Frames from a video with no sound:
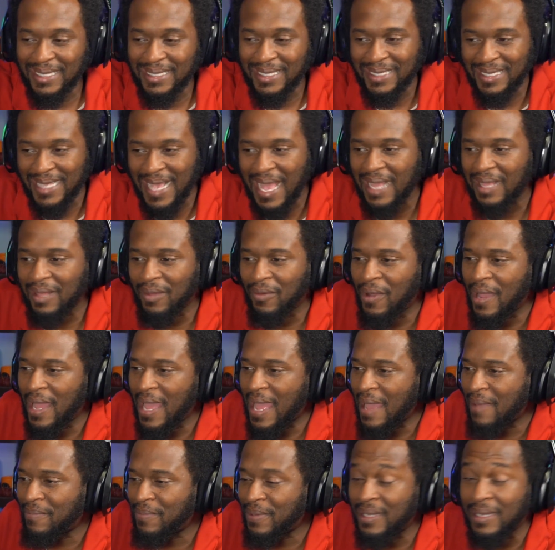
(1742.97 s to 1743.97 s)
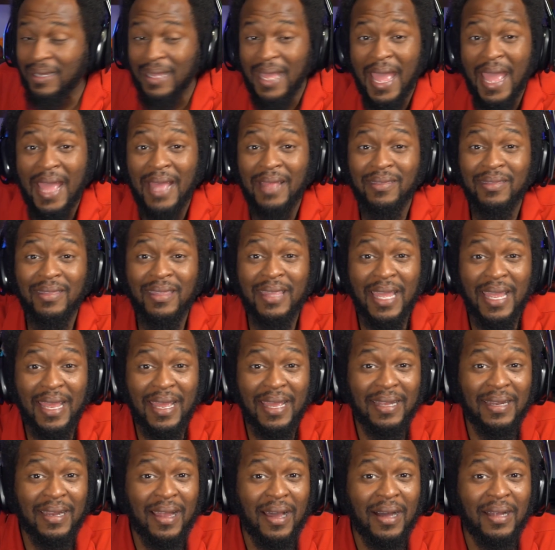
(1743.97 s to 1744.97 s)
exactly what happened. And
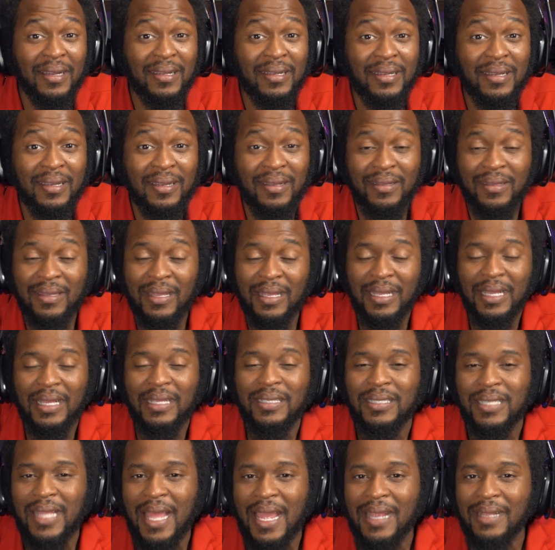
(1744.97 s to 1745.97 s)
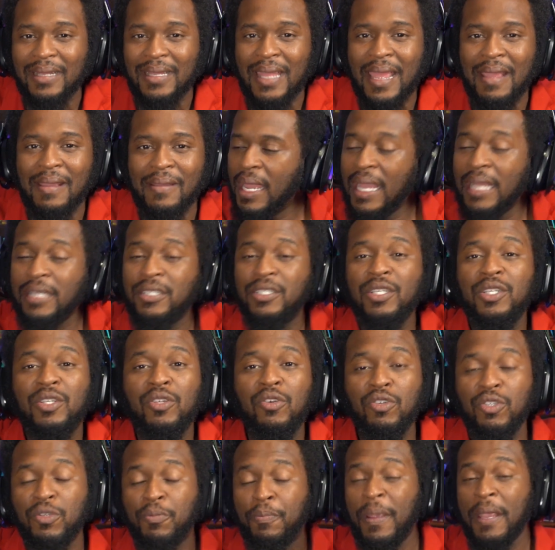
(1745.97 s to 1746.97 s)
then it's like they
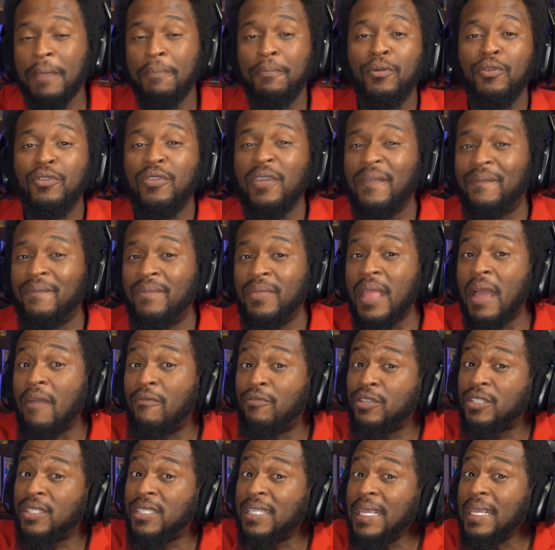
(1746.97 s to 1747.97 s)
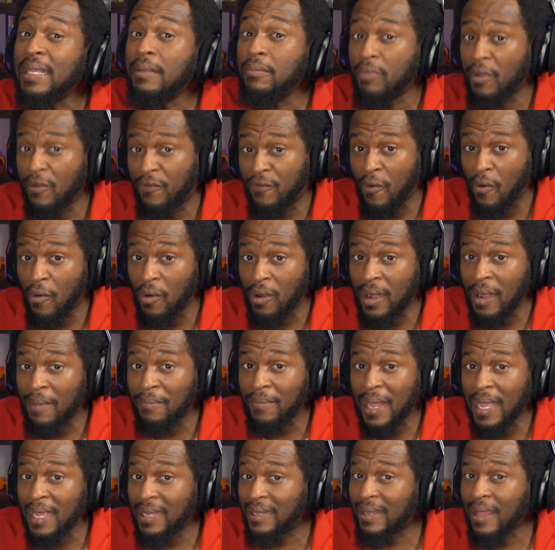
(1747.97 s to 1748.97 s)
introduced people you've never seen before. And I'm
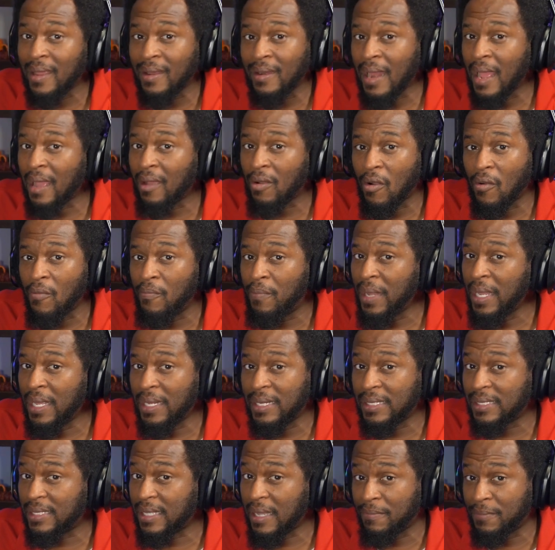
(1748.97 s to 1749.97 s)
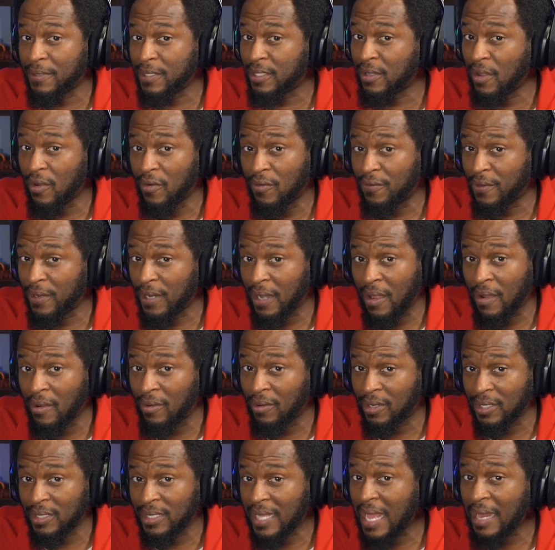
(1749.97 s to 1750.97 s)
like, they're not going to be in this episode for long
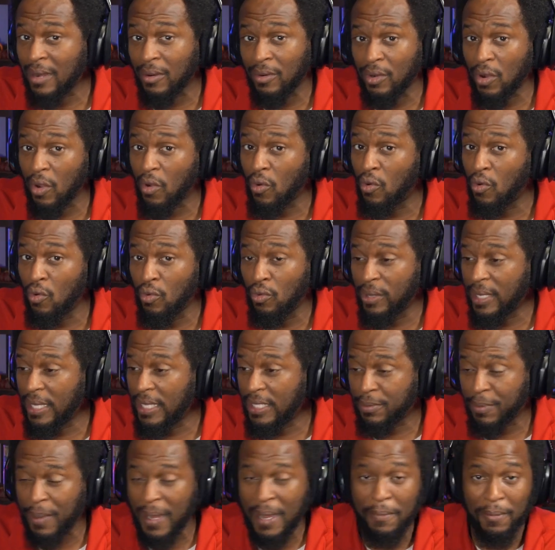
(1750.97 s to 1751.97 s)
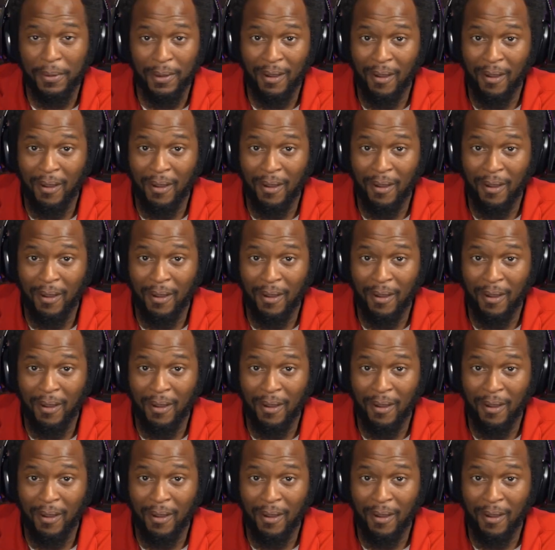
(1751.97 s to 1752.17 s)
because I don't know who these people